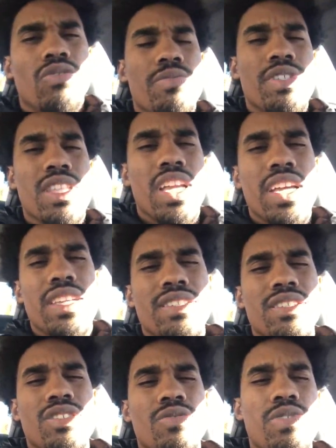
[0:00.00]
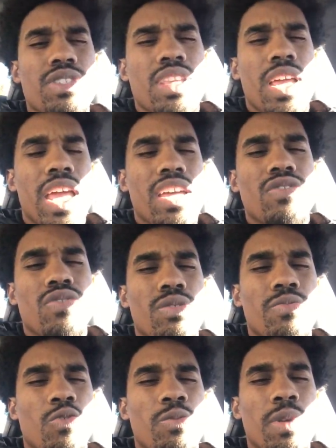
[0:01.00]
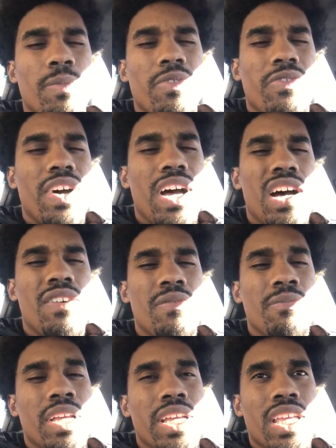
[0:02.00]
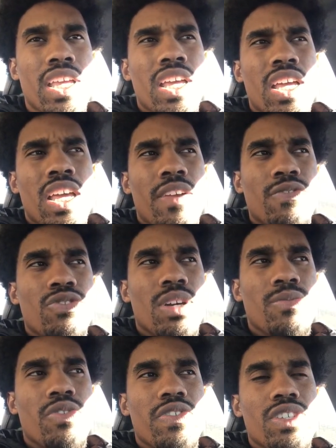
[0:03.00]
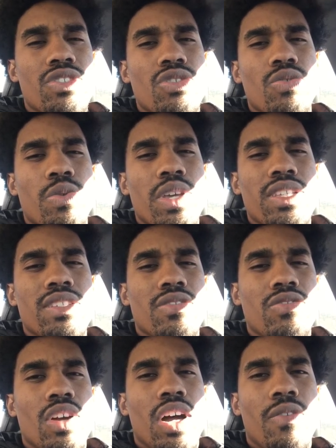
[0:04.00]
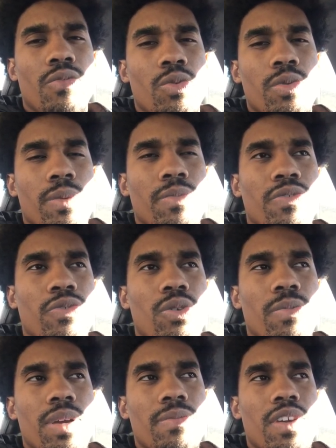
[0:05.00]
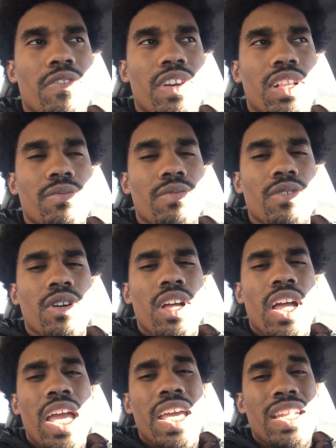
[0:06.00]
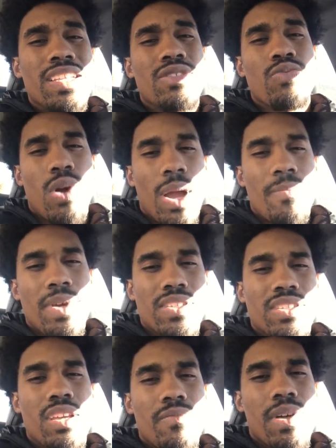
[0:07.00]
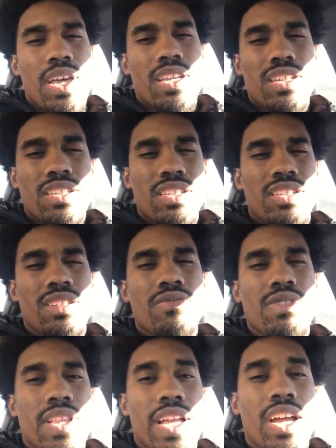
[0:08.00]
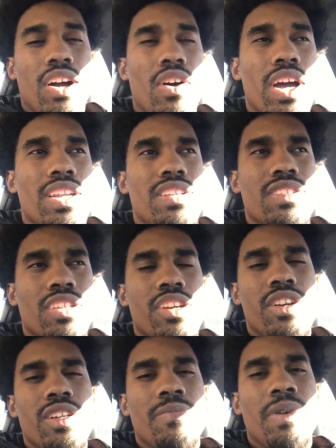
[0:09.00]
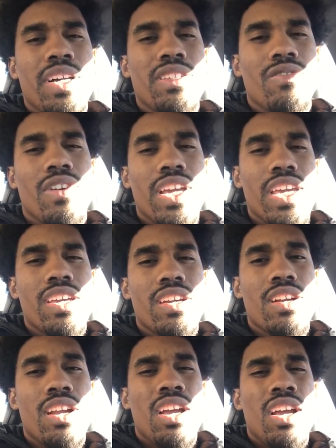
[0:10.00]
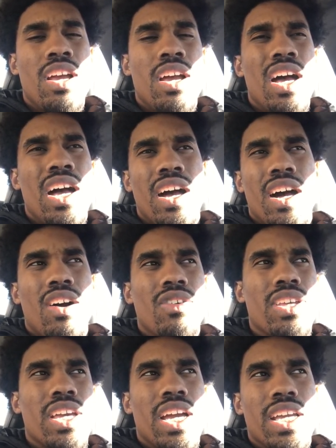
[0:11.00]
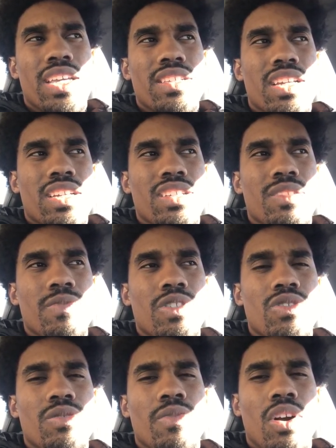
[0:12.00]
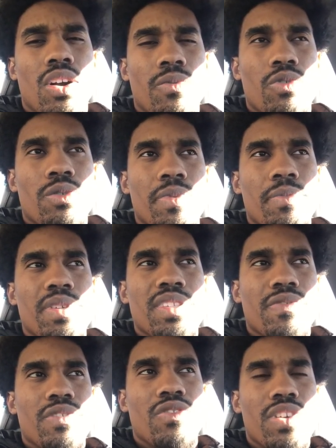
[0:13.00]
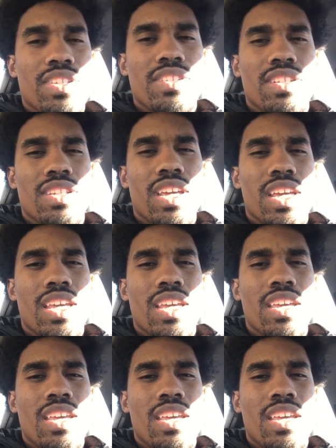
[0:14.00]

The room is nice. And she wants the end room, room number 5. I'm like, if you're trying to move in 2 weeks, room number 4 might be available. And this is where I messed up at. She was like, oh, I had a security deposit right here. Okay, I guess I could just meet you tomorrow. I'm going to be busy for the rest of the day.